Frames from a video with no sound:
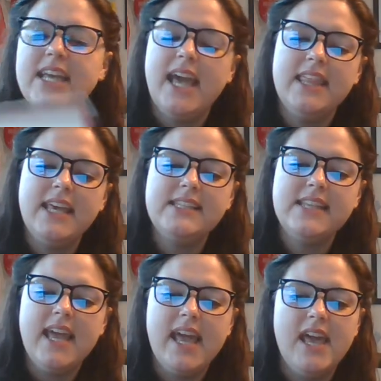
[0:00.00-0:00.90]
Okay, they
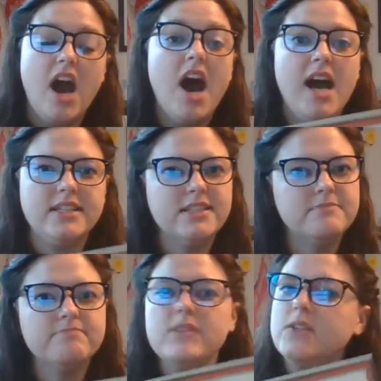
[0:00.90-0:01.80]
say ought.
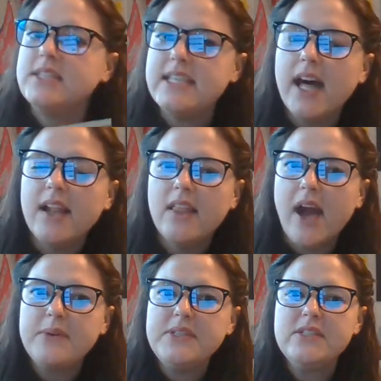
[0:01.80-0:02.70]
You'll see that a
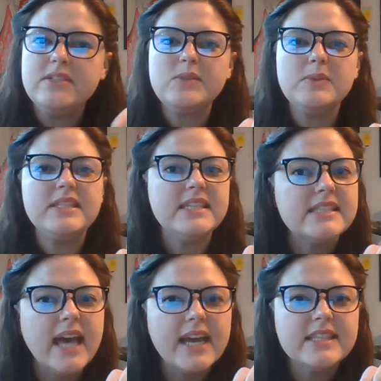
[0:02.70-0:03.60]
lot with students with
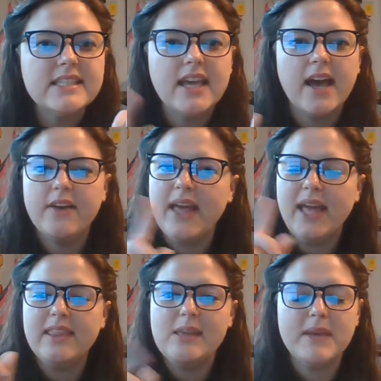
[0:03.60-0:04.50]
dyslexia,
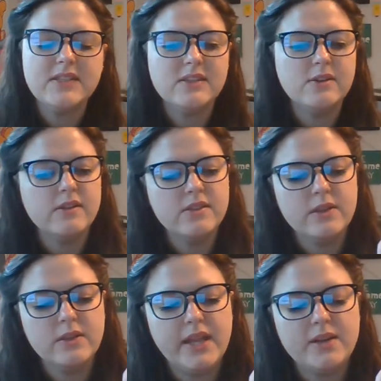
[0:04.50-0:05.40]
okay? They mix
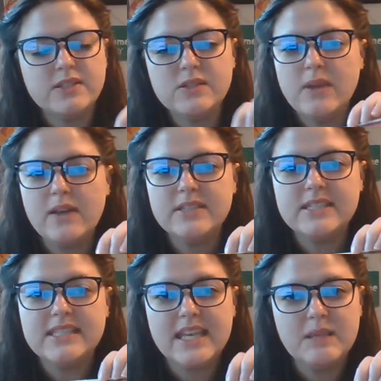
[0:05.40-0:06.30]
their letters around
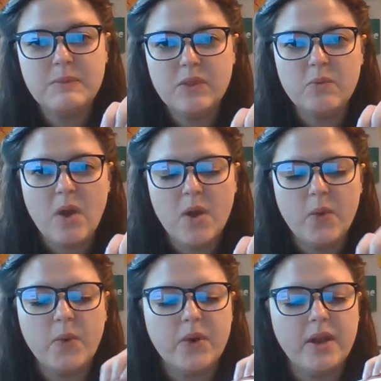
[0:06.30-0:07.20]
and say them in the wrong
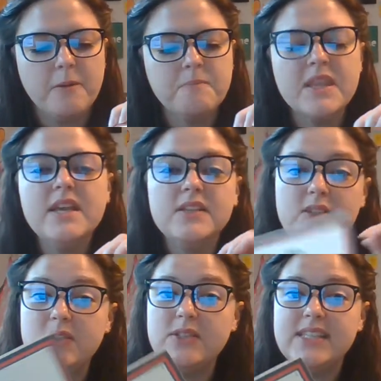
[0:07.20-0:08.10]
order. So
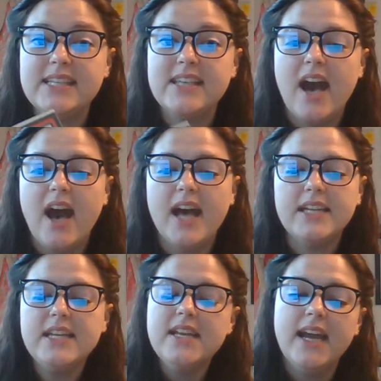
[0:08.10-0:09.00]
a student says
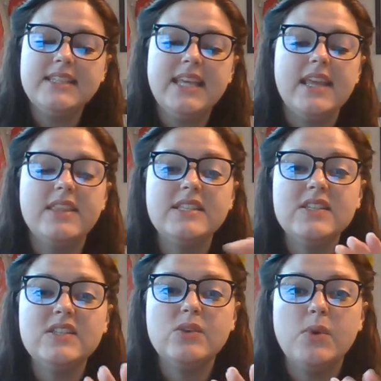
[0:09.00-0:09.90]
ought, I'd say this
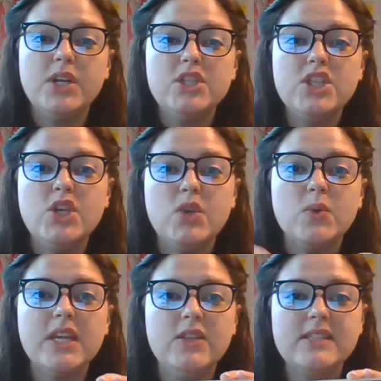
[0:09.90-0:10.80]
is the word to.
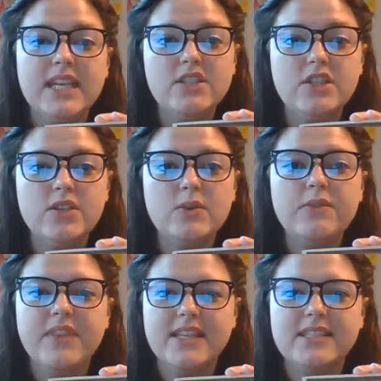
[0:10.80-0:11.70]
Can you say to?
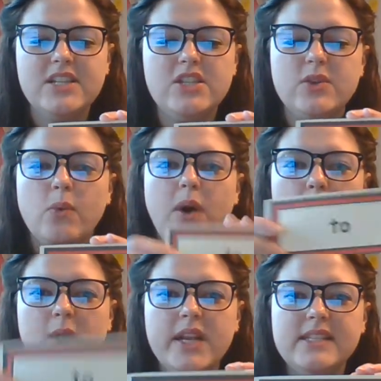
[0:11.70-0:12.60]
They say to. What
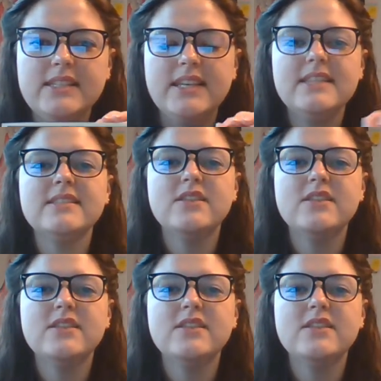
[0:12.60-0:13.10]
word is this?